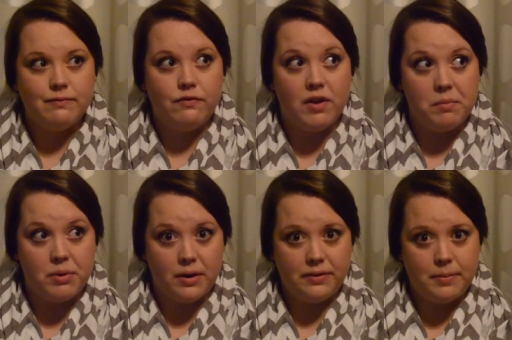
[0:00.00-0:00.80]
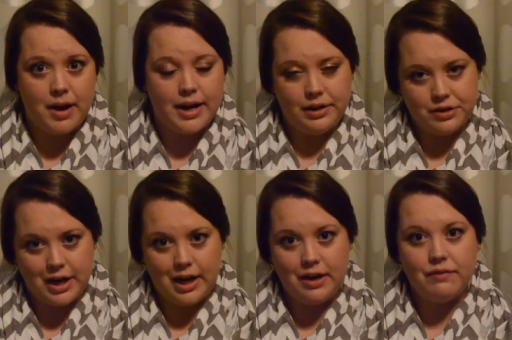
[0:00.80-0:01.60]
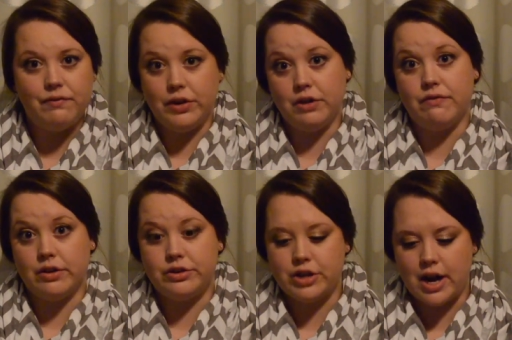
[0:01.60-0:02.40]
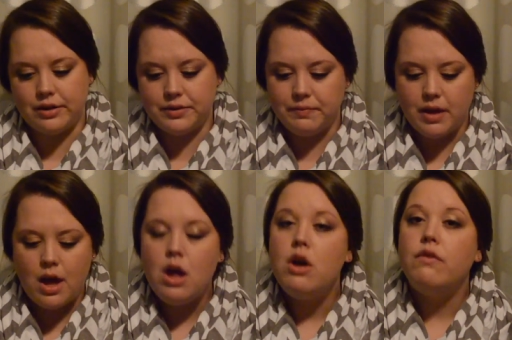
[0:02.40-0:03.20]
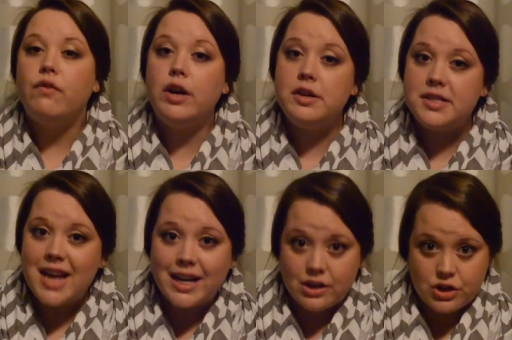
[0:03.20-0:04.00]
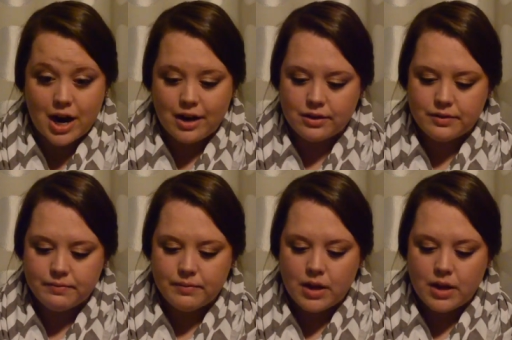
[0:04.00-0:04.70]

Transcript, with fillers: from birth to potty training for your first child. For your second child,